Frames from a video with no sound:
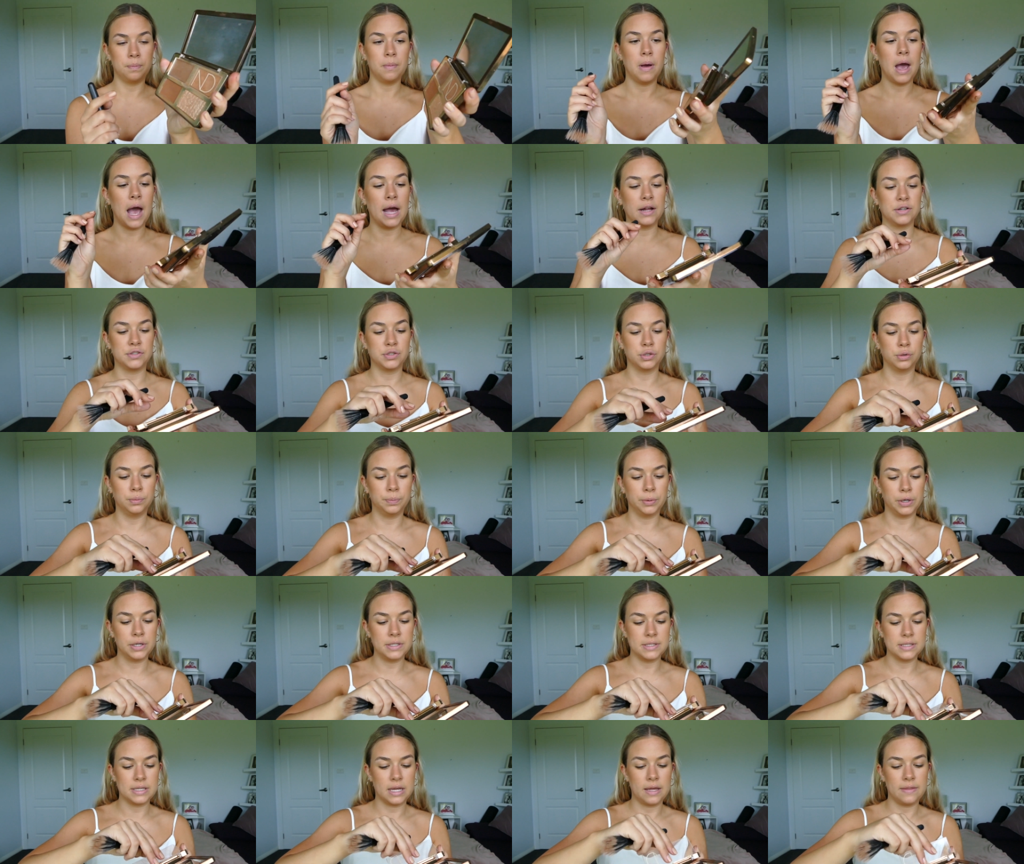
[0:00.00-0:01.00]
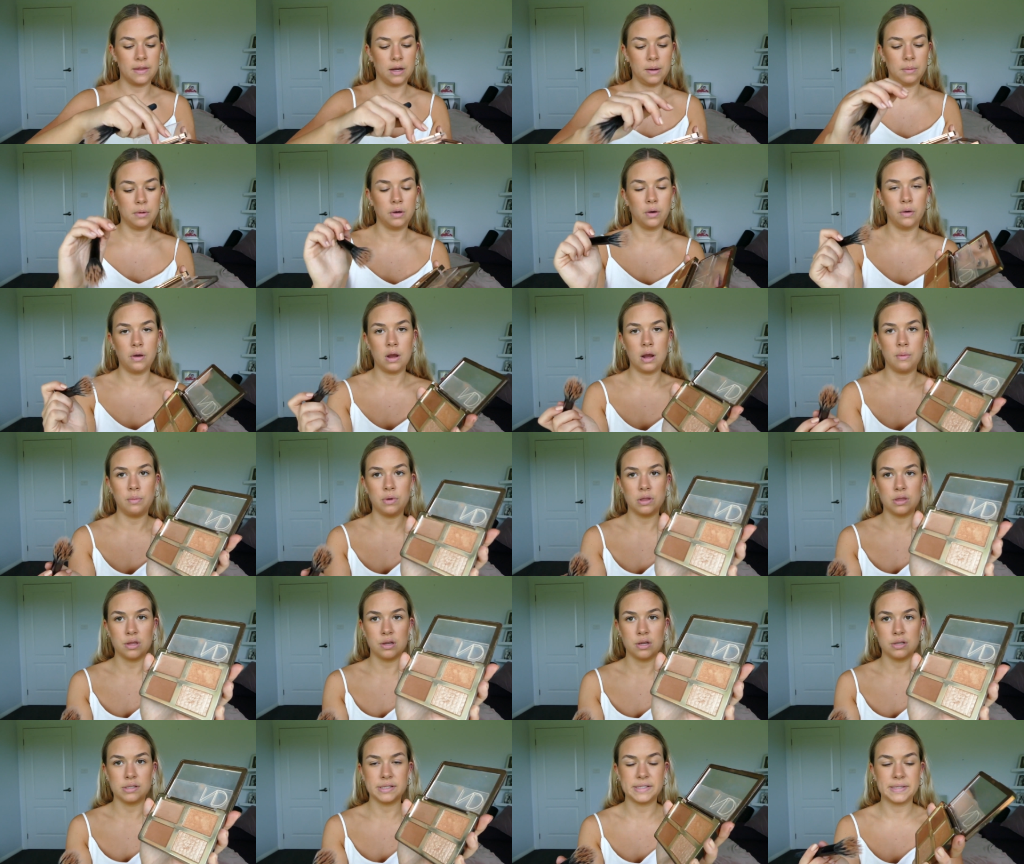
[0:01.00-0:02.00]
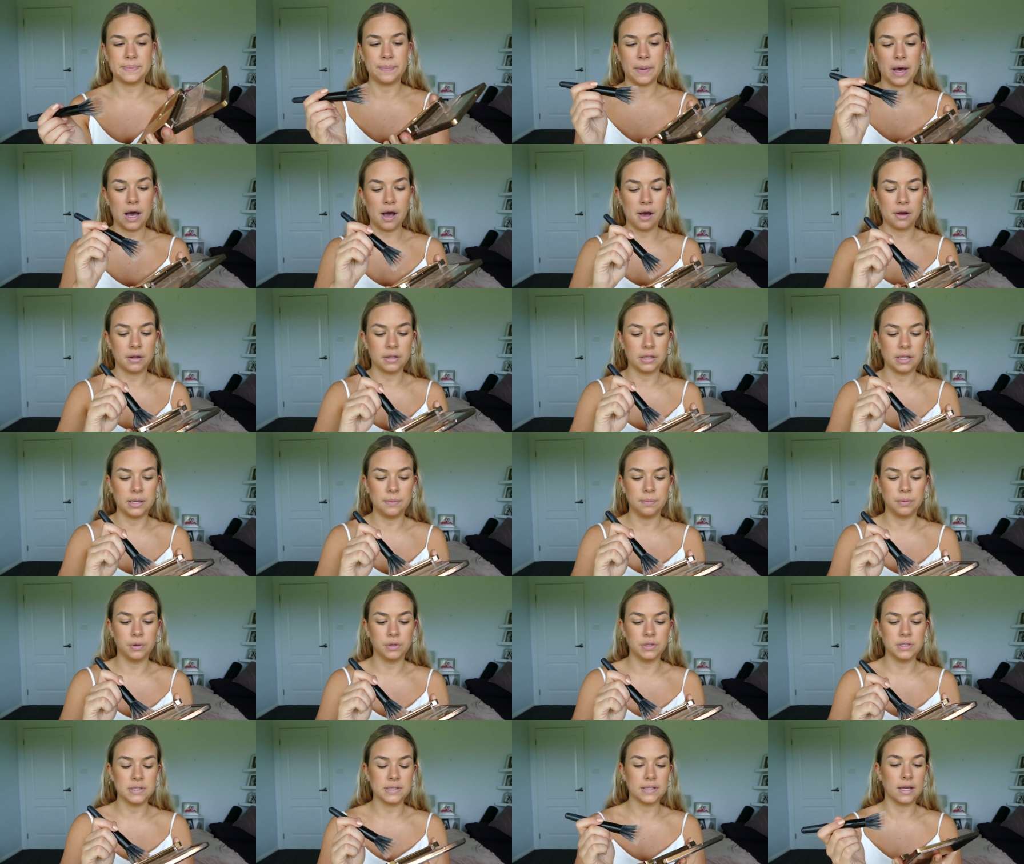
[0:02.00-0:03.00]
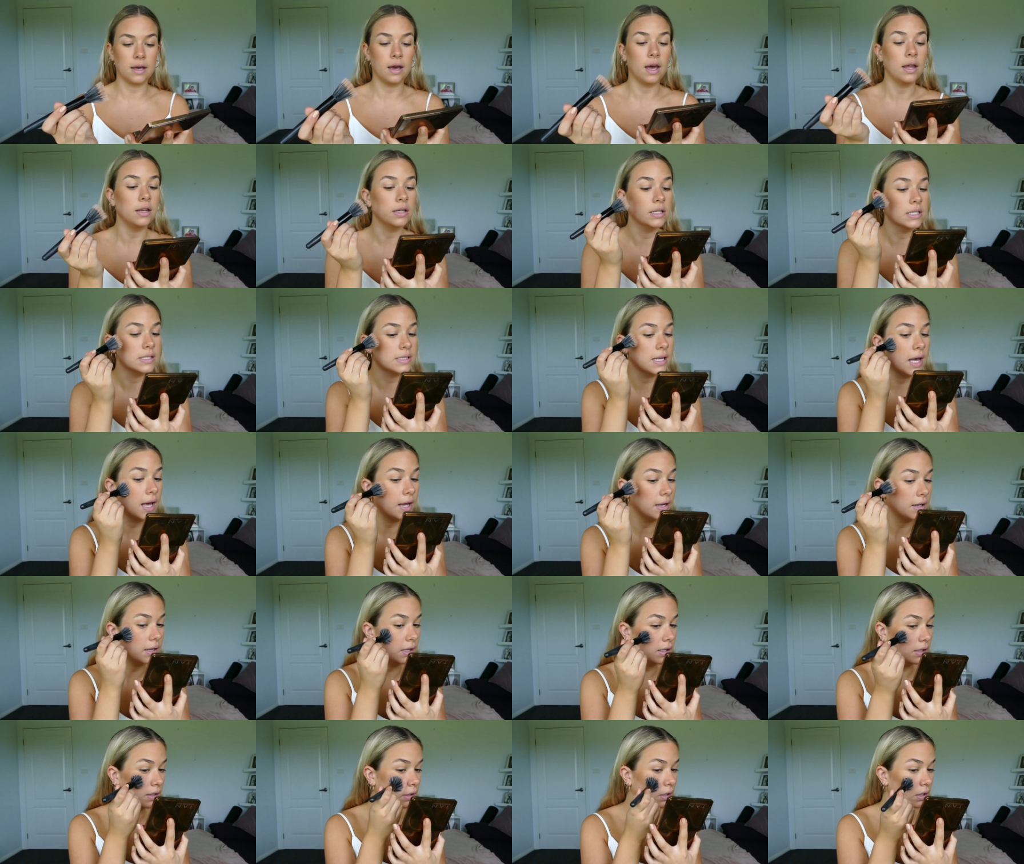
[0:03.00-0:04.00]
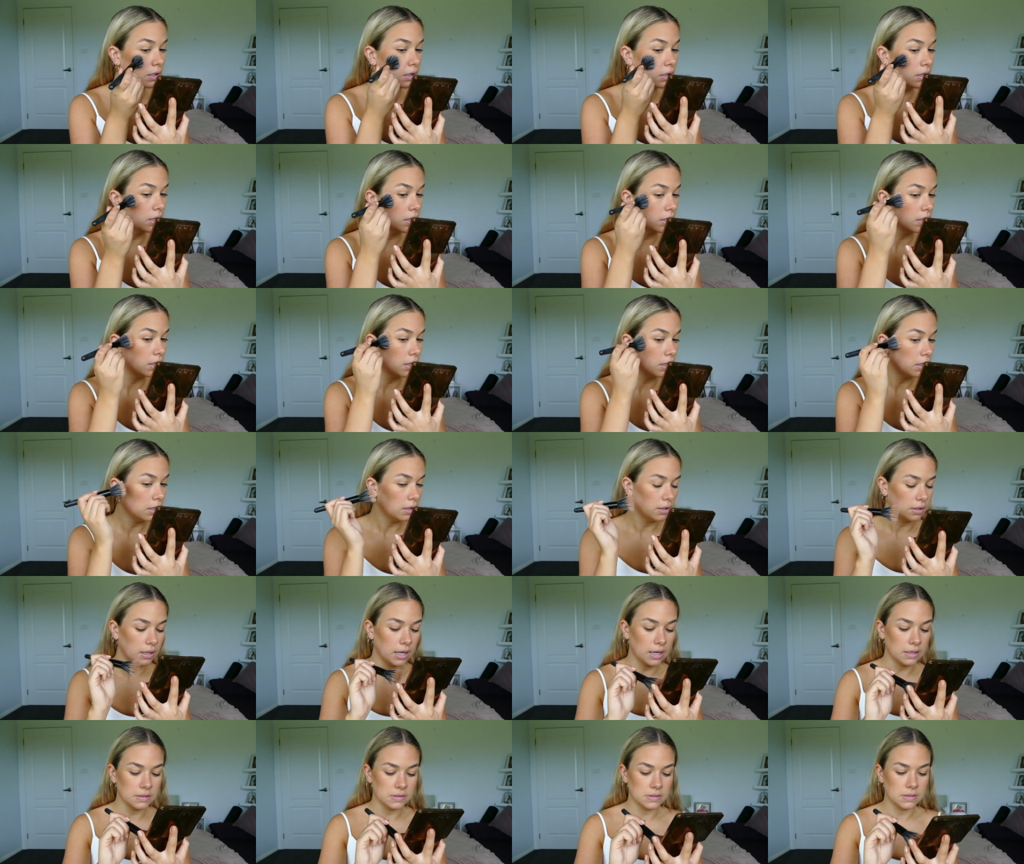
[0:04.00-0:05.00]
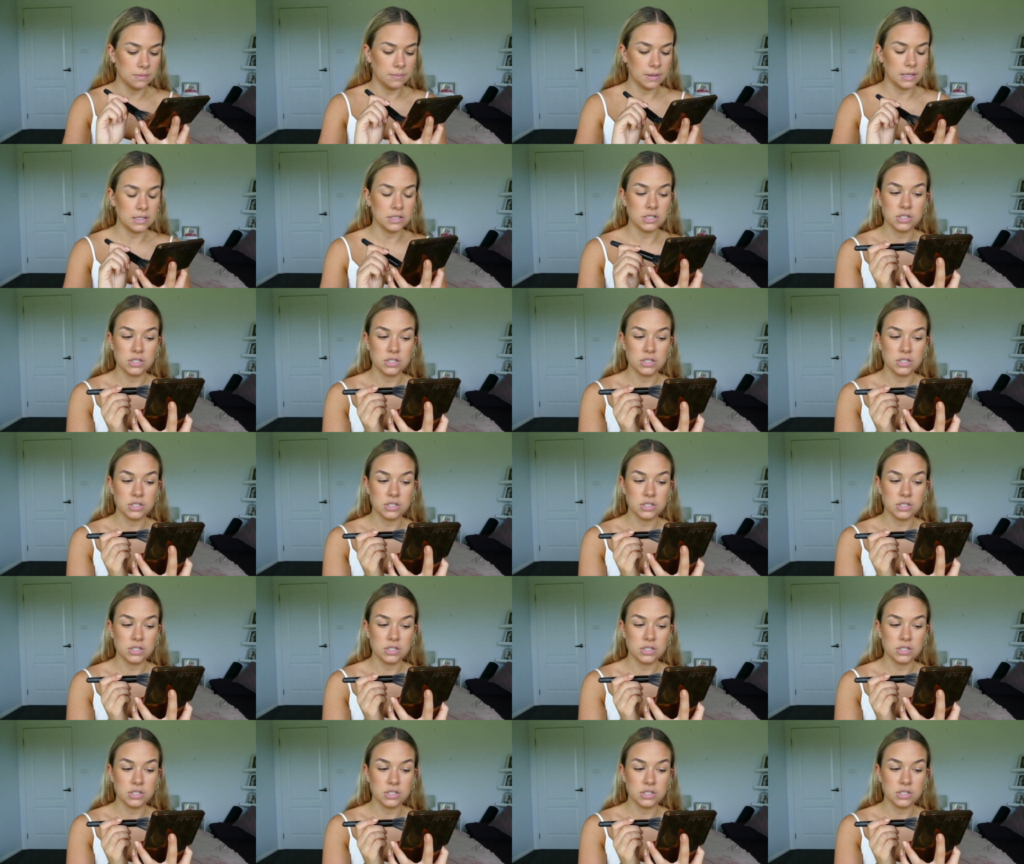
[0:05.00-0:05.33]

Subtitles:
actual bronzer and then I'm going in with the sparkly bronzer and just adding that to my